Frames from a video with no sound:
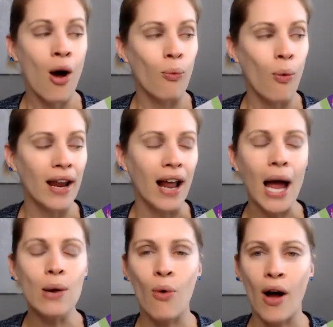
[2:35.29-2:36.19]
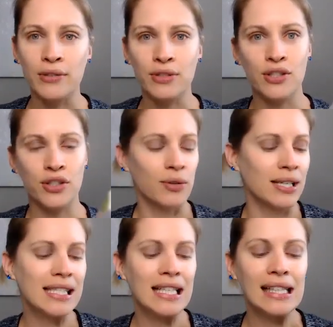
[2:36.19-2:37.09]
what I want you to do
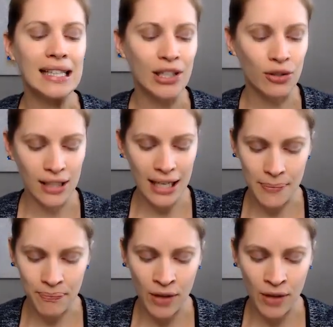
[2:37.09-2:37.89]
is to literally